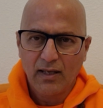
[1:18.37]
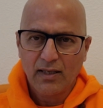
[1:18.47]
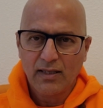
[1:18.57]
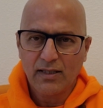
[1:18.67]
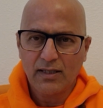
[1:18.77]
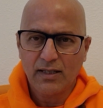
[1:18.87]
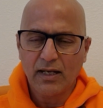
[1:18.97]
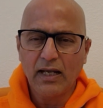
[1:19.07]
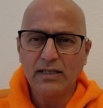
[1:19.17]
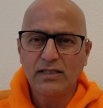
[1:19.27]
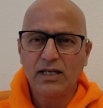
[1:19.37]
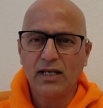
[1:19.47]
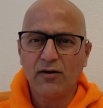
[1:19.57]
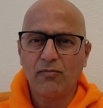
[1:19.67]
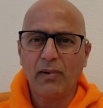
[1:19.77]
the religion
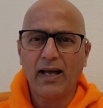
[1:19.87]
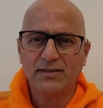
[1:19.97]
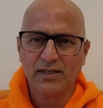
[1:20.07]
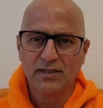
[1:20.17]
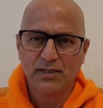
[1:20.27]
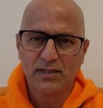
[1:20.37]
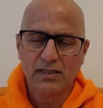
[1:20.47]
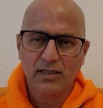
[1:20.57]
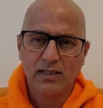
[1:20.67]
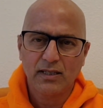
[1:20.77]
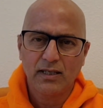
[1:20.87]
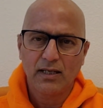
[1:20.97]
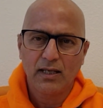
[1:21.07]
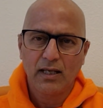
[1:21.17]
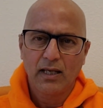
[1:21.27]
of masses,
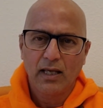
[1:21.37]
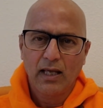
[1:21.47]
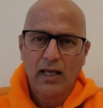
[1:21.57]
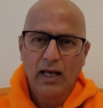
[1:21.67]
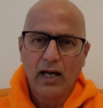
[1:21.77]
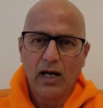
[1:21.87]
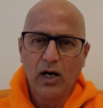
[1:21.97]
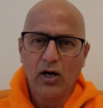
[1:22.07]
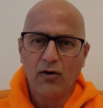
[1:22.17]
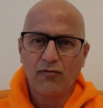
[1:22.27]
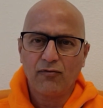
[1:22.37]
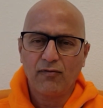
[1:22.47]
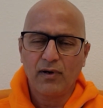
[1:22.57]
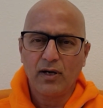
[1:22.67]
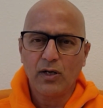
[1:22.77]
of
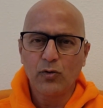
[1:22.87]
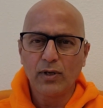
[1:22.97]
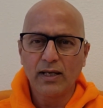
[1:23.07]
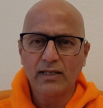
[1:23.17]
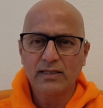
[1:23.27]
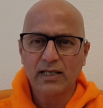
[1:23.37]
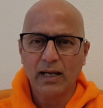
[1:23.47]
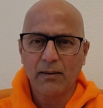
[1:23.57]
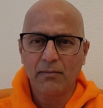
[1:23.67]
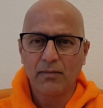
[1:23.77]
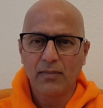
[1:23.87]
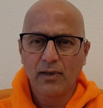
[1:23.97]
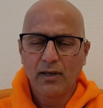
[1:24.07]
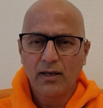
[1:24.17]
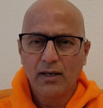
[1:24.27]
doing some
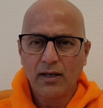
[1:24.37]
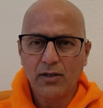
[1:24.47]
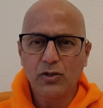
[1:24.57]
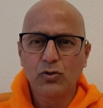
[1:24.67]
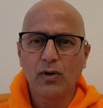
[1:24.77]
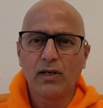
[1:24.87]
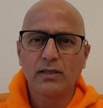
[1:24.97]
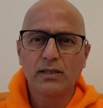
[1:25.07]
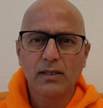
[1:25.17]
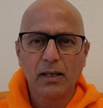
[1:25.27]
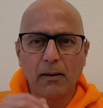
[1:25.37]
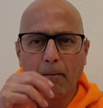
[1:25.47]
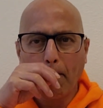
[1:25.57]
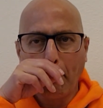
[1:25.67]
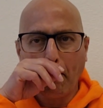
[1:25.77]
rituals,
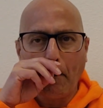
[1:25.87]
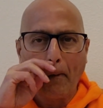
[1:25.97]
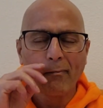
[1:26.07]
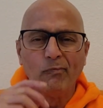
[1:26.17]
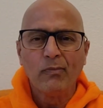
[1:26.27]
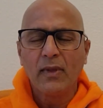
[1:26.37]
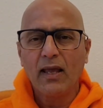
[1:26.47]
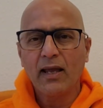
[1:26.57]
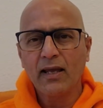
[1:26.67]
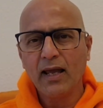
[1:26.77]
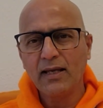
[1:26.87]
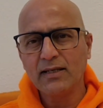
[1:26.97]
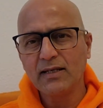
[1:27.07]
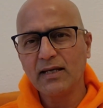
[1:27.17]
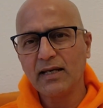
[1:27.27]

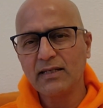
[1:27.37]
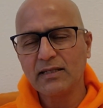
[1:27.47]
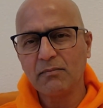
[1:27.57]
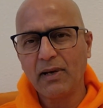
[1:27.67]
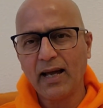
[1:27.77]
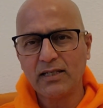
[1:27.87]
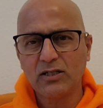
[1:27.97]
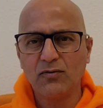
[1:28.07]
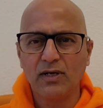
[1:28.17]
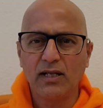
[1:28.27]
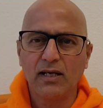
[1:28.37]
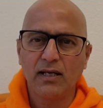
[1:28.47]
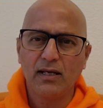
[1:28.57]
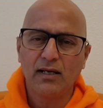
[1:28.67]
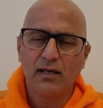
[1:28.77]
engaging in some
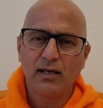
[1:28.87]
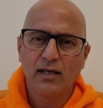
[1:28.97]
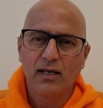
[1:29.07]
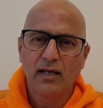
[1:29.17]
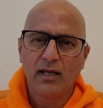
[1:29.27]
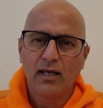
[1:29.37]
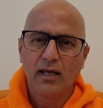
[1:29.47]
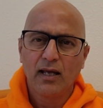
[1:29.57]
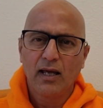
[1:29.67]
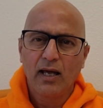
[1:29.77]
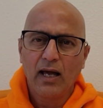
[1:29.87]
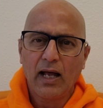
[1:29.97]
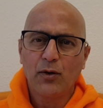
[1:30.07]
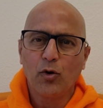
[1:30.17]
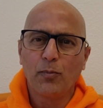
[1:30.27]
activity,
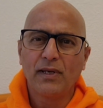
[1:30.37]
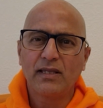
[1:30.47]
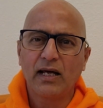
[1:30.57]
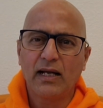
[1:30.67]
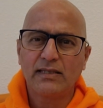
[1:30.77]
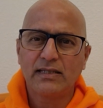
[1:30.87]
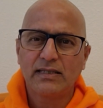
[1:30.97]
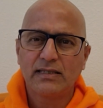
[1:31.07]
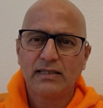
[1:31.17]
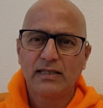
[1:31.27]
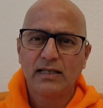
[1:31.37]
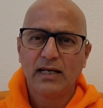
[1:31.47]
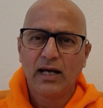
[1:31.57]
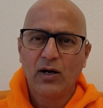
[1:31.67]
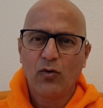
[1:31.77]
and hoping that
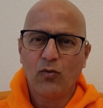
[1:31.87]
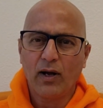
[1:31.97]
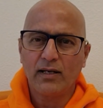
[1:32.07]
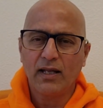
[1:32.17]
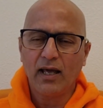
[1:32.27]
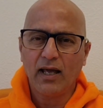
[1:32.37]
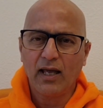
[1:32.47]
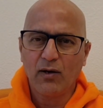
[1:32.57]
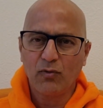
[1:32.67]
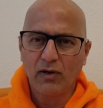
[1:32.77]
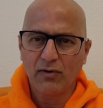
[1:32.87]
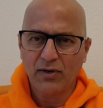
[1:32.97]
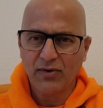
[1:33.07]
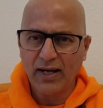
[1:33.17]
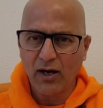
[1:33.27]
one day we would
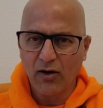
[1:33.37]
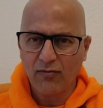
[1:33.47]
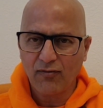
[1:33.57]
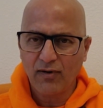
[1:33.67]
rid of